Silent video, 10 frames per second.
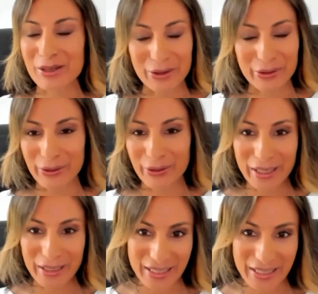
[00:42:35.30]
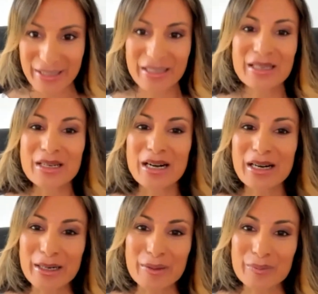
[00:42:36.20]
not a good idea,
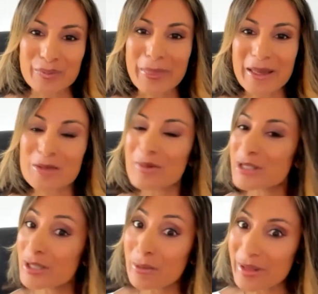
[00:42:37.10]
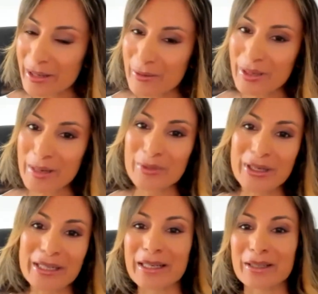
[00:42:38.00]
especially with a healthcare
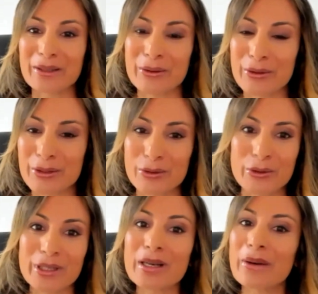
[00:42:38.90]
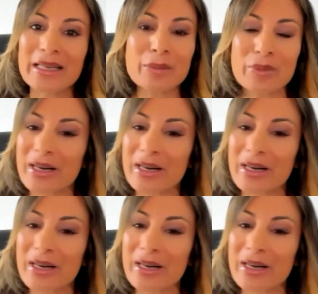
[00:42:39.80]
brand like yours or, any.